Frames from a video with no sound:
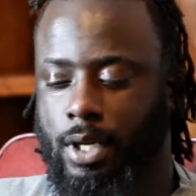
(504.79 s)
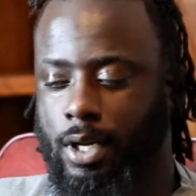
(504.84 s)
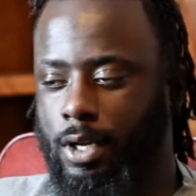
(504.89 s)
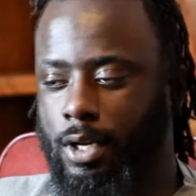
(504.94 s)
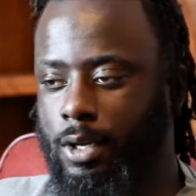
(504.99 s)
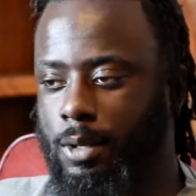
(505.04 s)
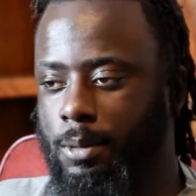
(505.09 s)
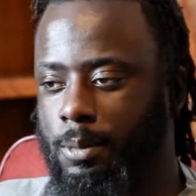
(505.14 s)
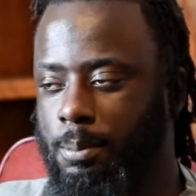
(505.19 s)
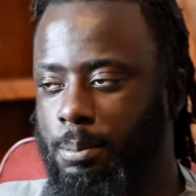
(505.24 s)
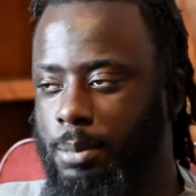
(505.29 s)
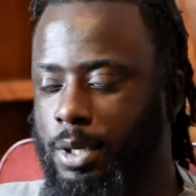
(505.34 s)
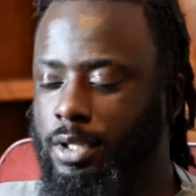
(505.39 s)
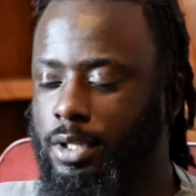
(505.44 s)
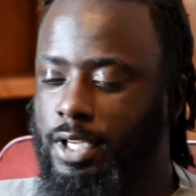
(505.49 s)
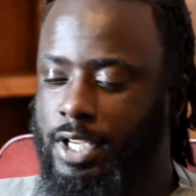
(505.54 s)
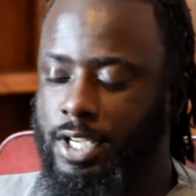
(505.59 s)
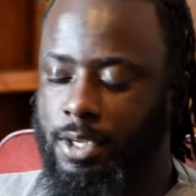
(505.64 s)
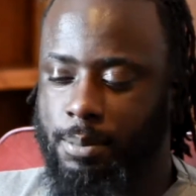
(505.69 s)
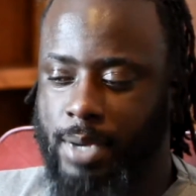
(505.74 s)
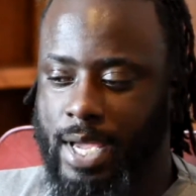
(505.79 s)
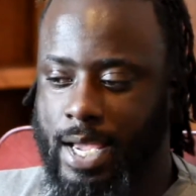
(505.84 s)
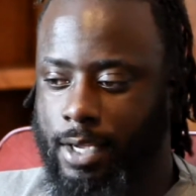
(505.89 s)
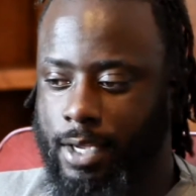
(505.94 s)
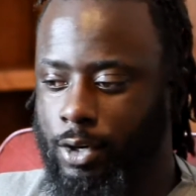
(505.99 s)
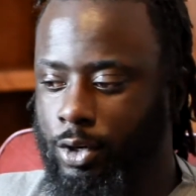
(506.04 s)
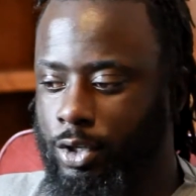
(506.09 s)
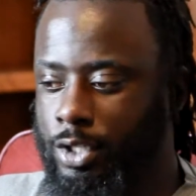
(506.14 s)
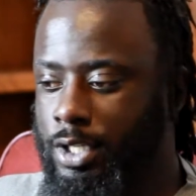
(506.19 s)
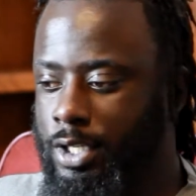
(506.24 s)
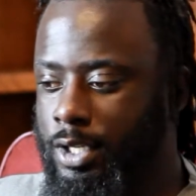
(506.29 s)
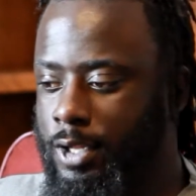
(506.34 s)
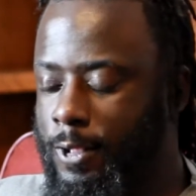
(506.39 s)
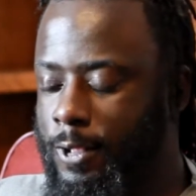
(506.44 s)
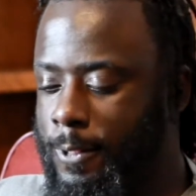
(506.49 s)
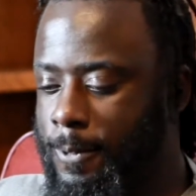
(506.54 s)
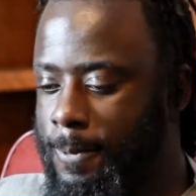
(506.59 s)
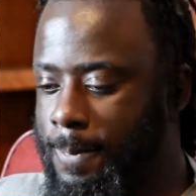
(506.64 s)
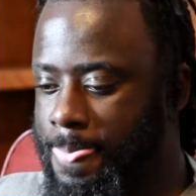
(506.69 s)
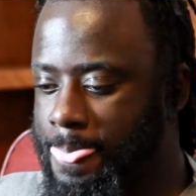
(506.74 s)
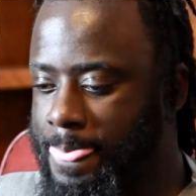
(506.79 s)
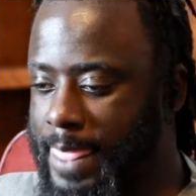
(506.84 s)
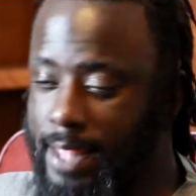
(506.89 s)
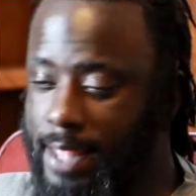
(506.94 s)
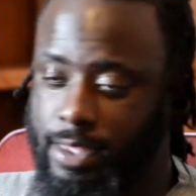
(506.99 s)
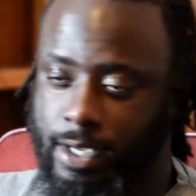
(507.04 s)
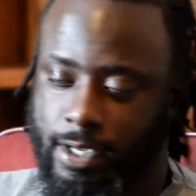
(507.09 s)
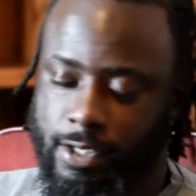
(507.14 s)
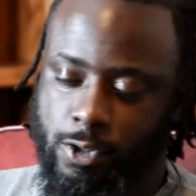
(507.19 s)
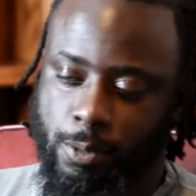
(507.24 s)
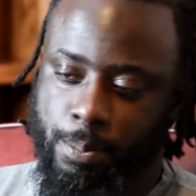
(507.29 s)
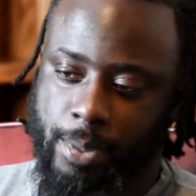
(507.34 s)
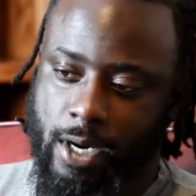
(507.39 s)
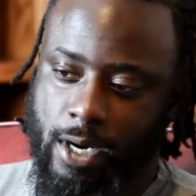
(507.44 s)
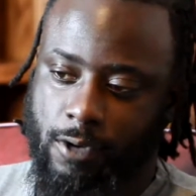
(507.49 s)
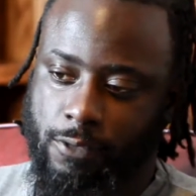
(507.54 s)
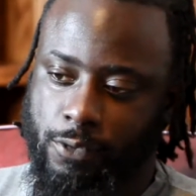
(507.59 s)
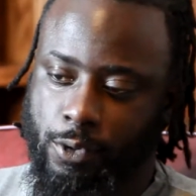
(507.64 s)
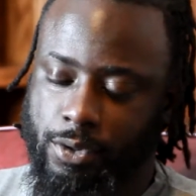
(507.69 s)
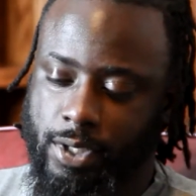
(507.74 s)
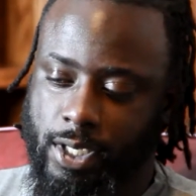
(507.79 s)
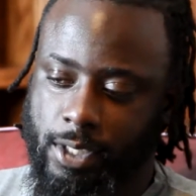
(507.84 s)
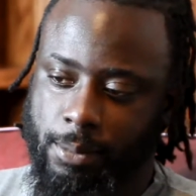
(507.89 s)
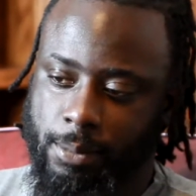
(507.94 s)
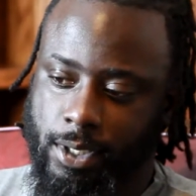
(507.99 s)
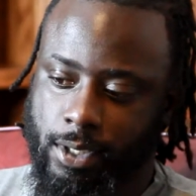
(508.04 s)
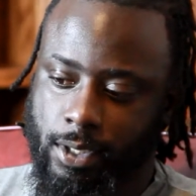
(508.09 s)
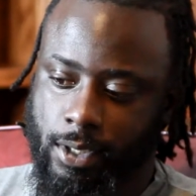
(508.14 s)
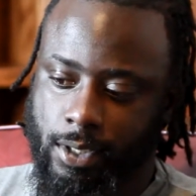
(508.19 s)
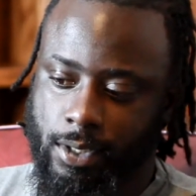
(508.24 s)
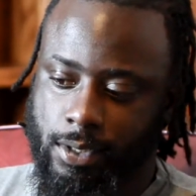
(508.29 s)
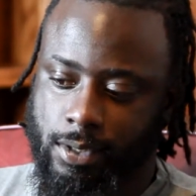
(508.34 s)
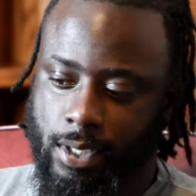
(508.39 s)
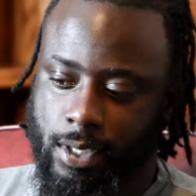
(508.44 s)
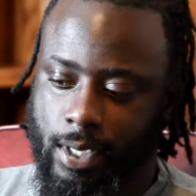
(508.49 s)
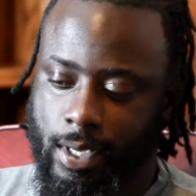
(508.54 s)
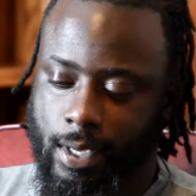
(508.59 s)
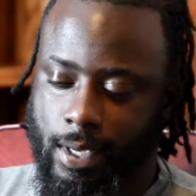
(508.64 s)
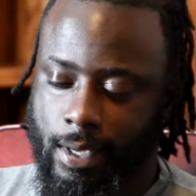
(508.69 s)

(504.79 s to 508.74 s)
But looking back on it, I think it's a powerful thing because